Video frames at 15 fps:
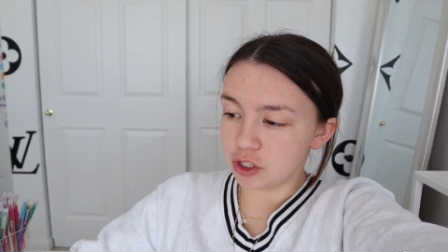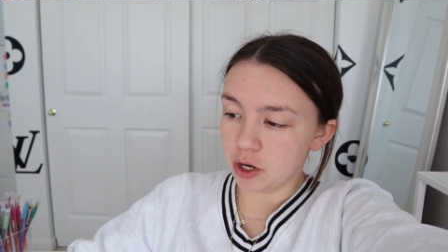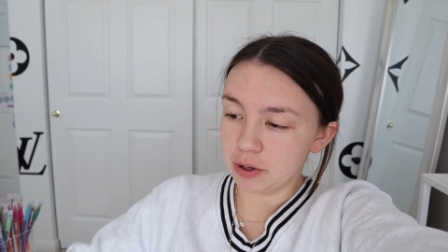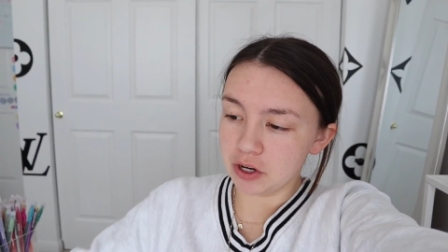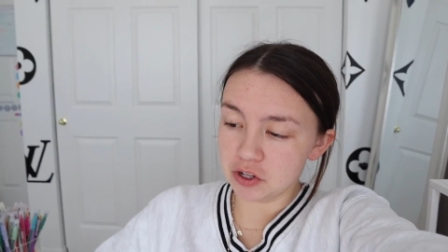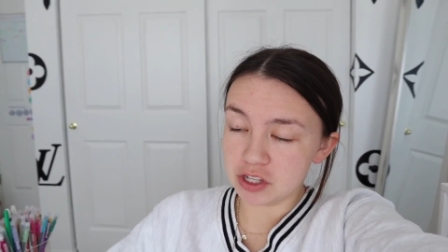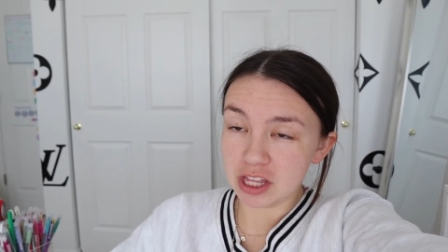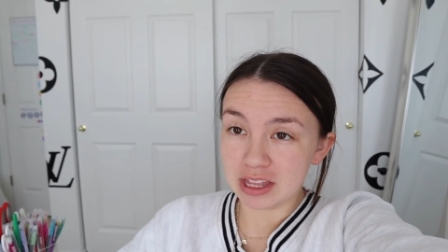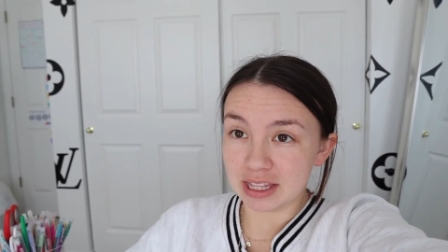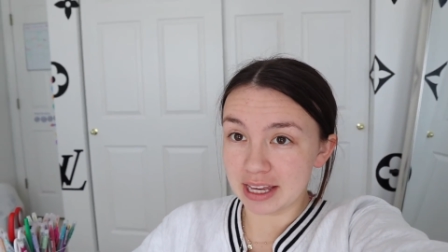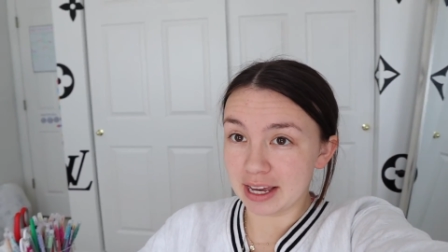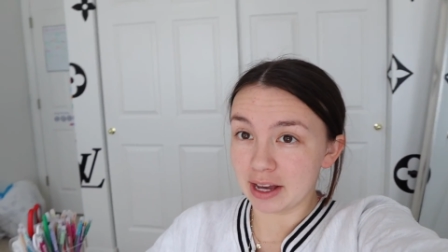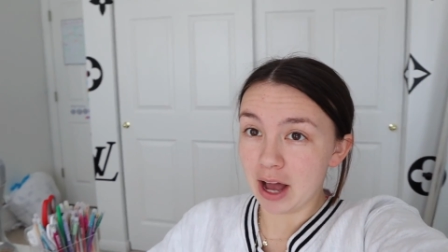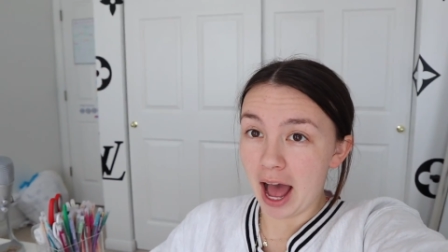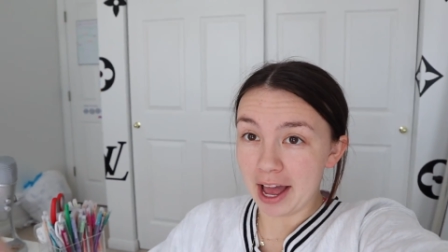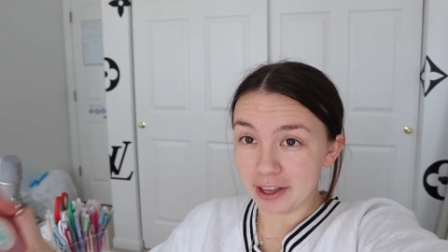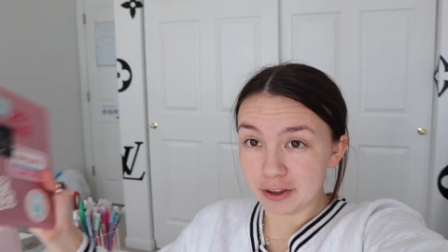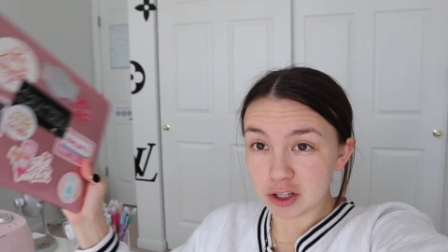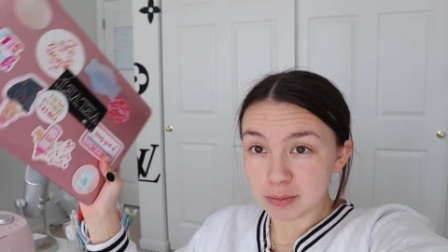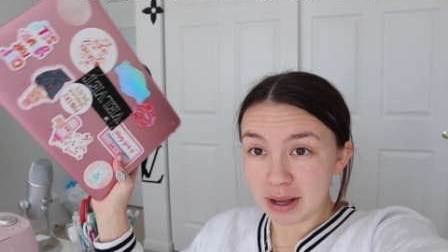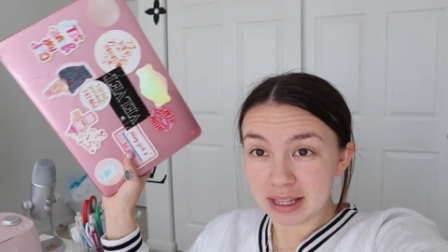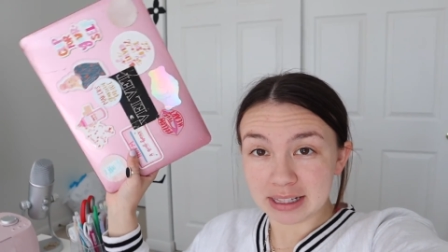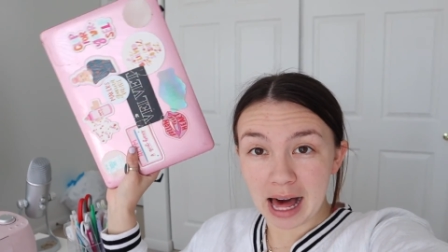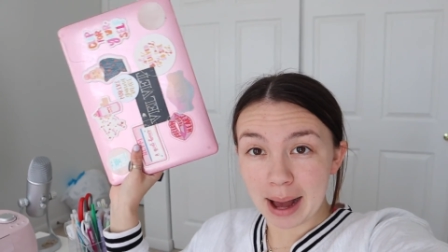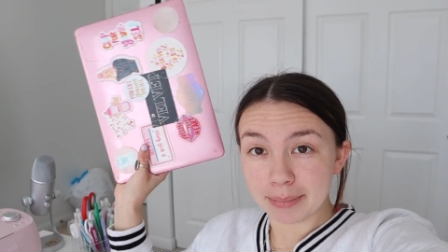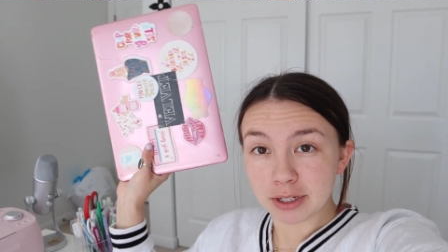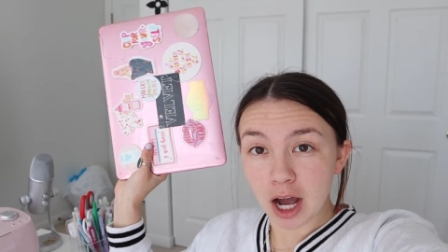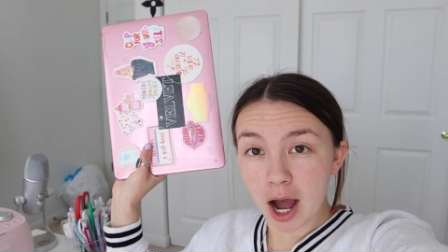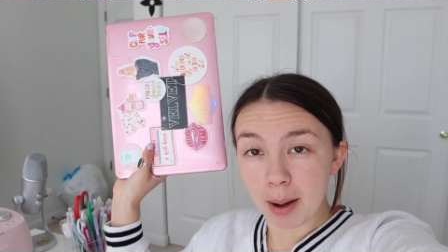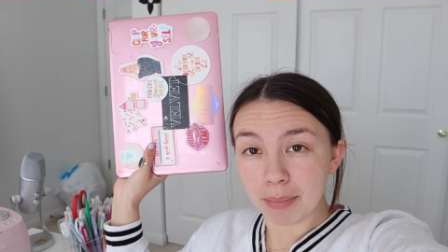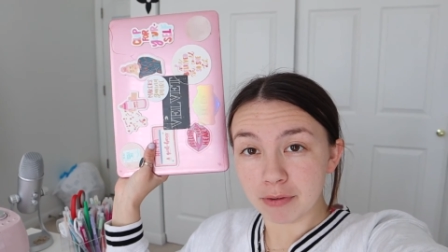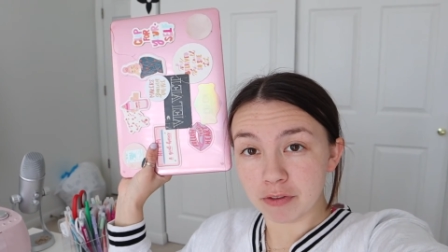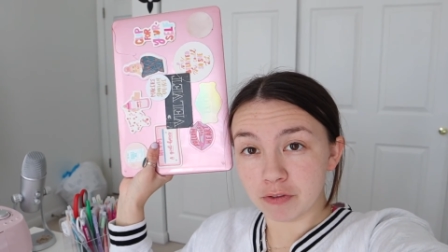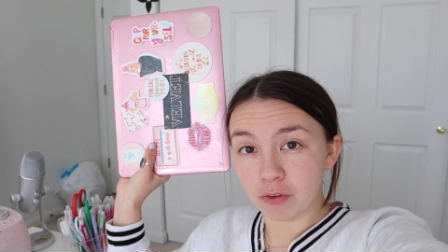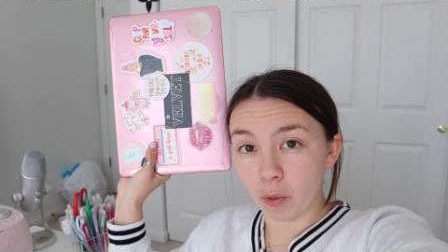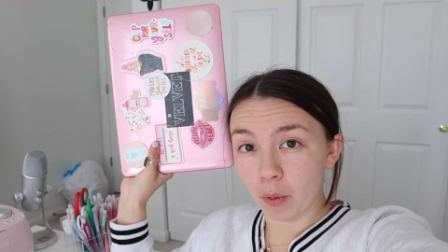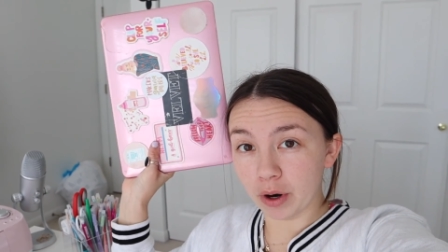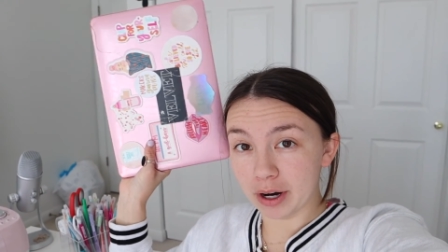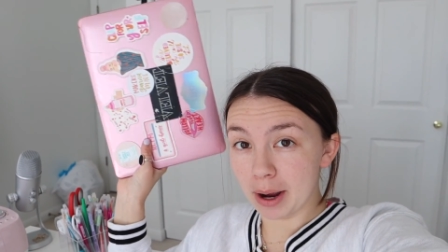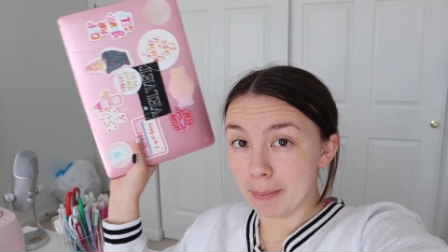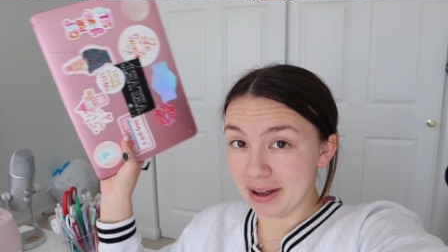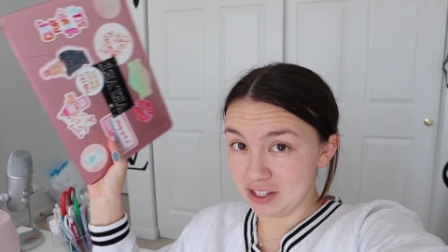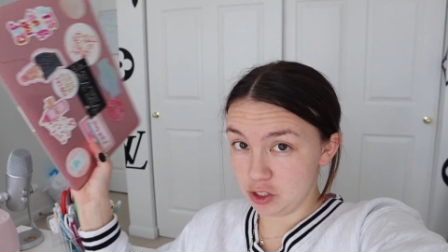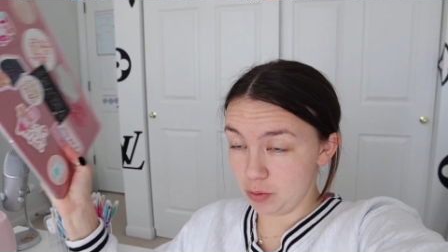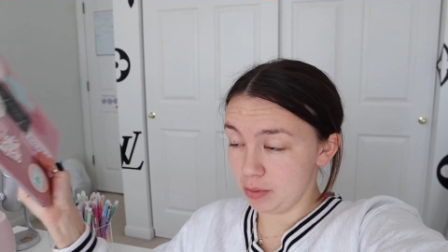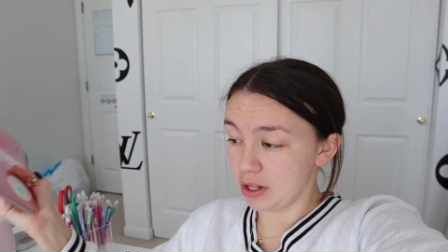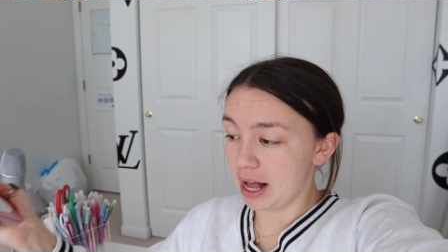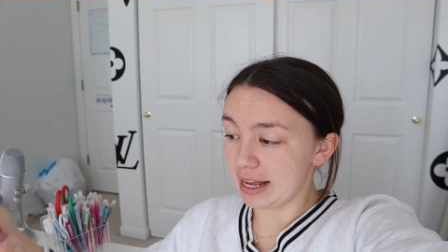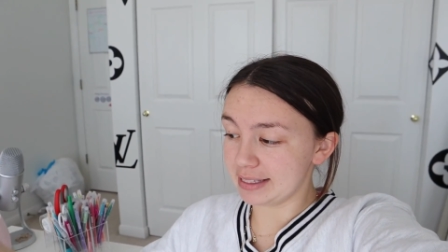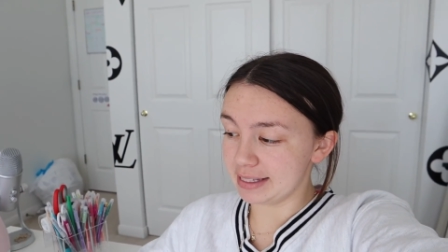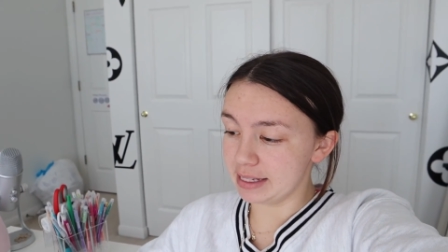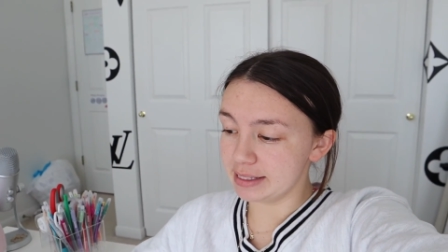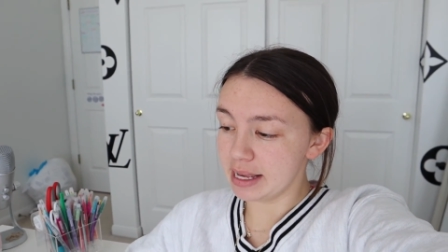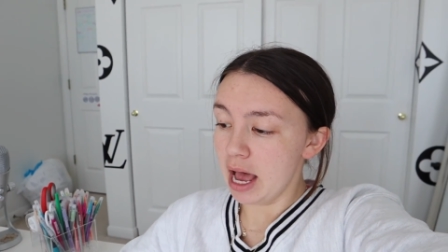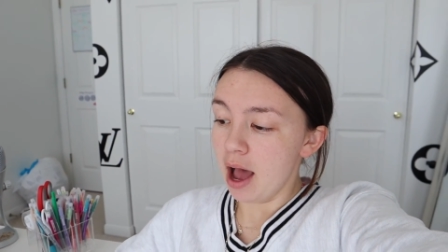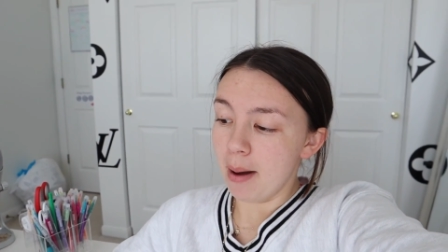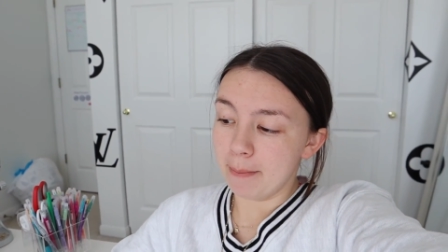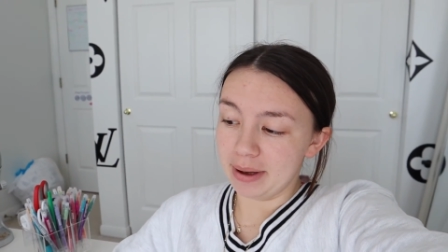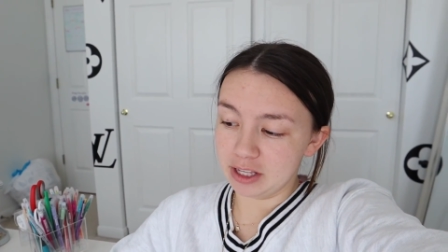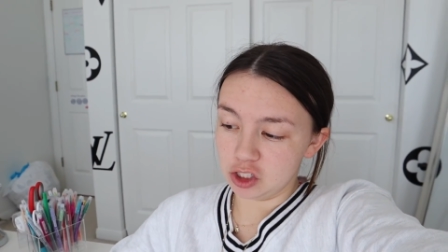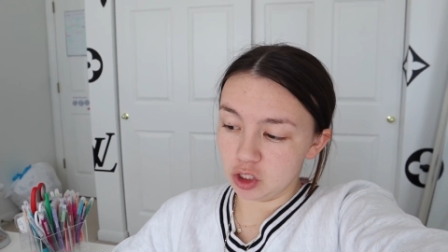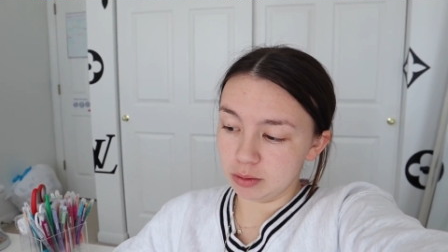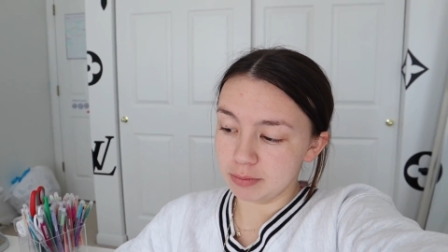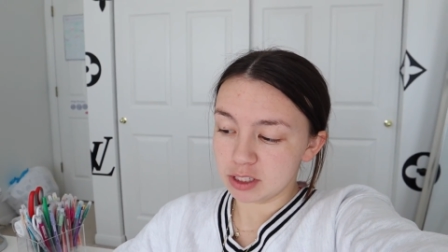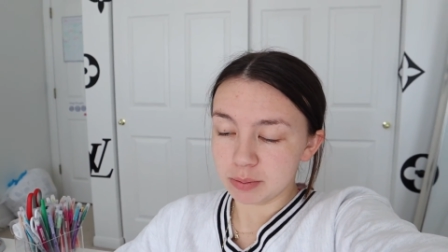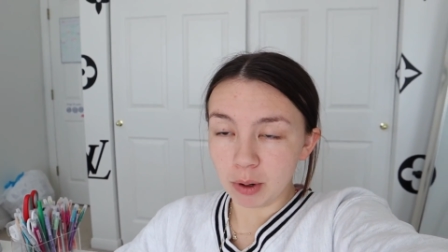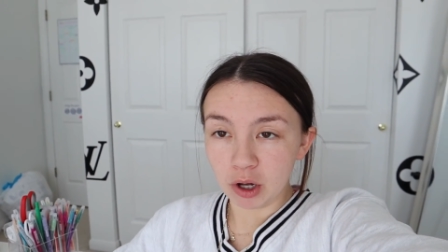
So here's the thing. I use my laptop for my Zoom classes. My Zoom is